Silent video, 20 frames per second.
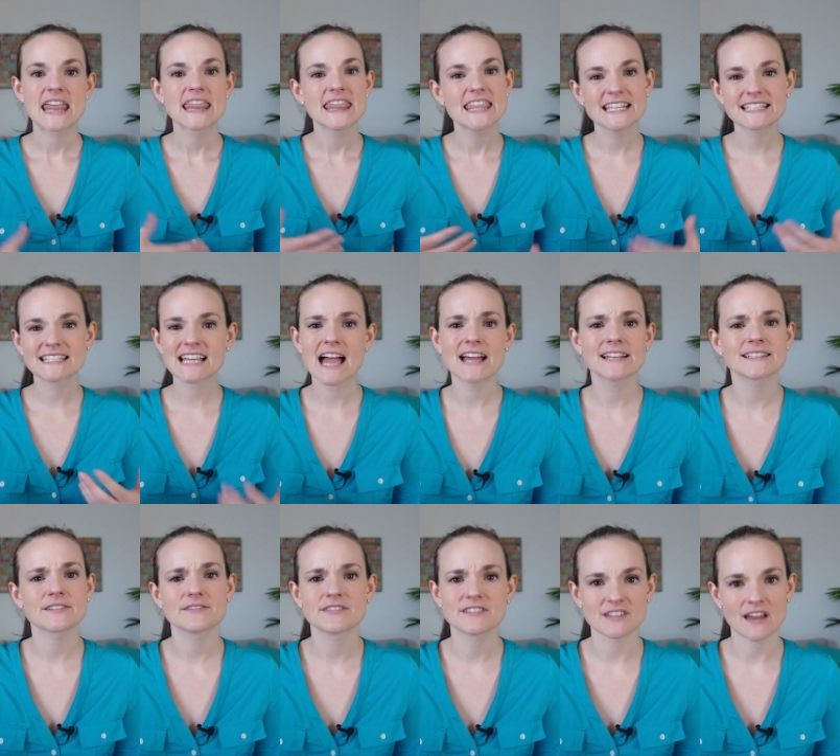These kinds
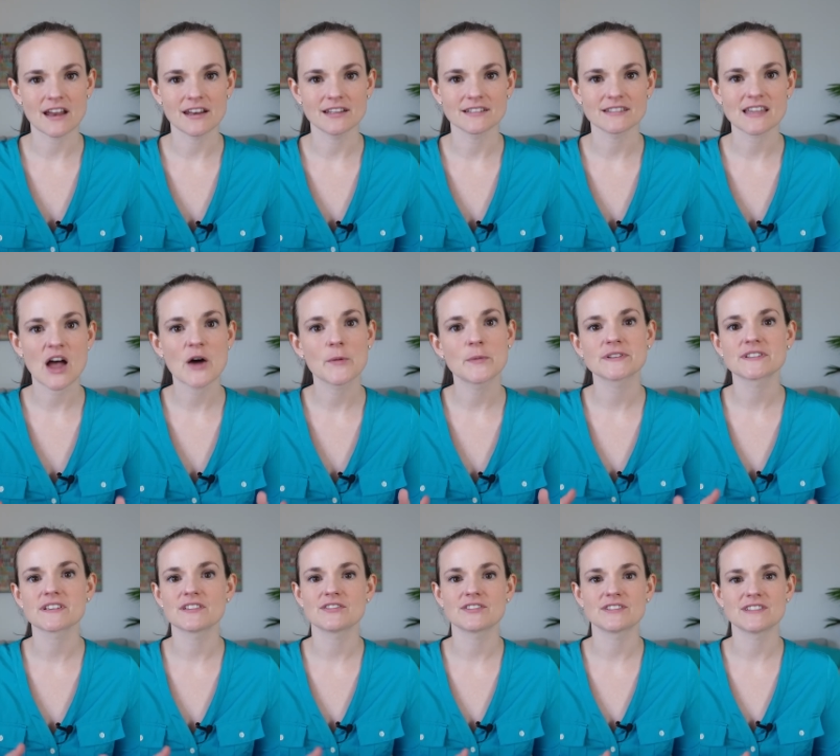of studies help us
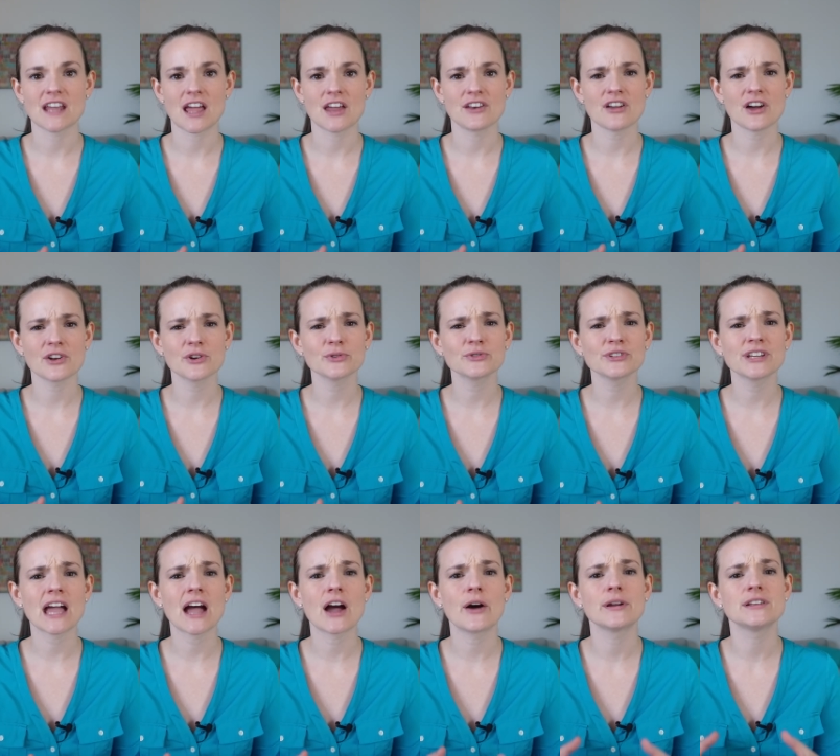understand not only
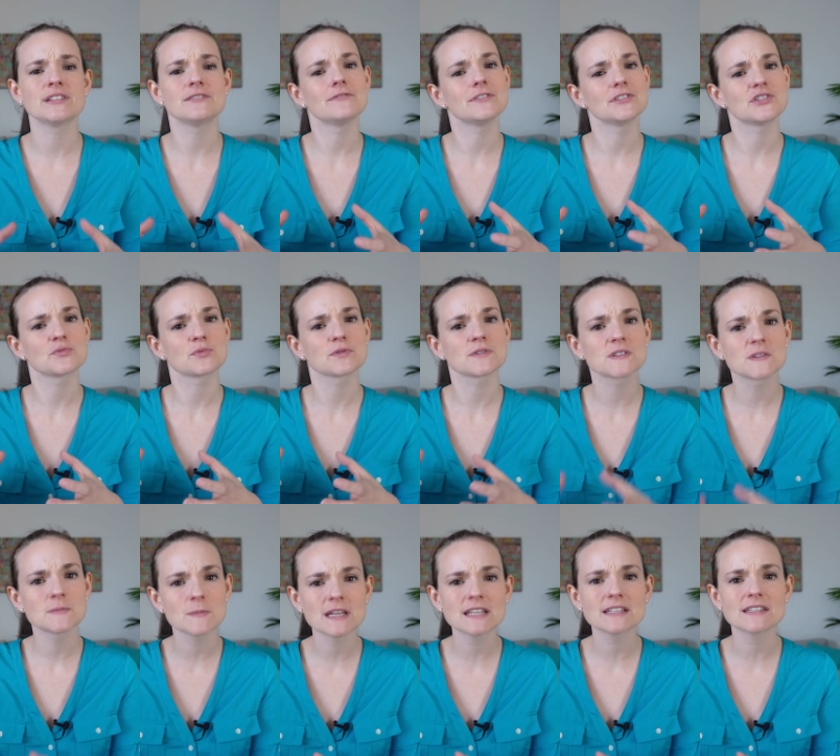how individual
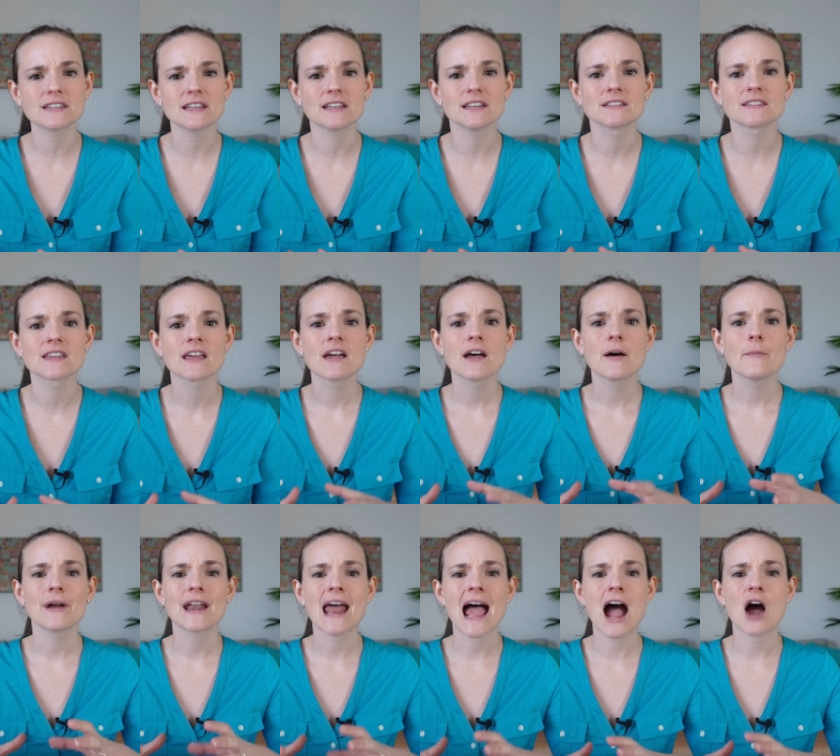species,
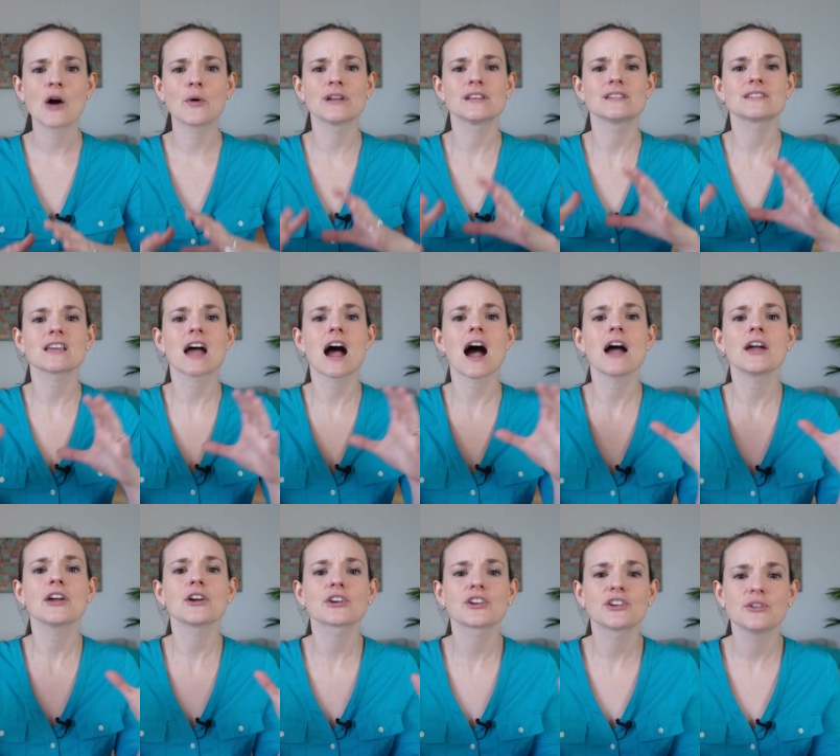but how
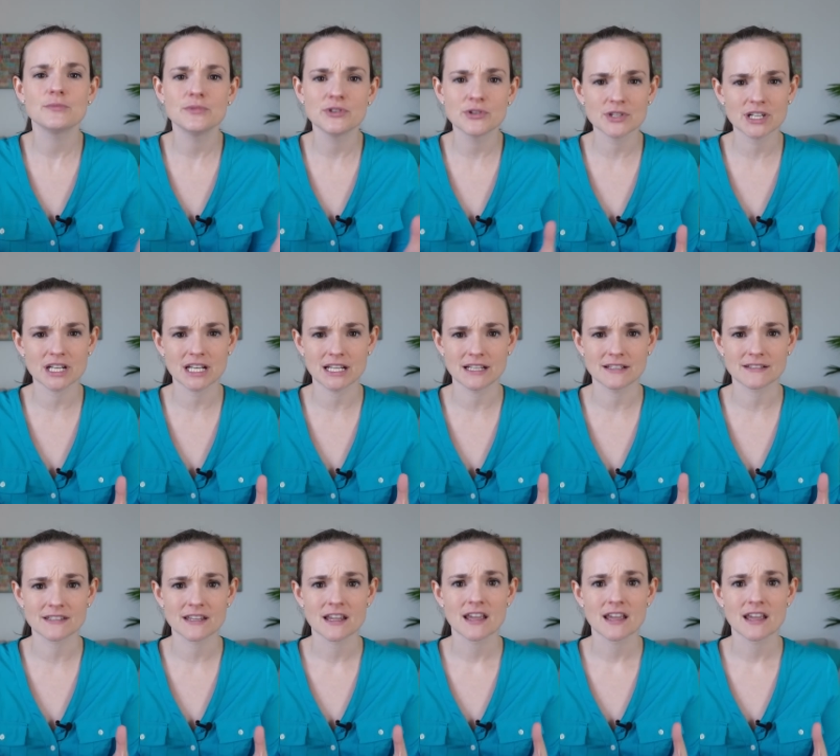entire communities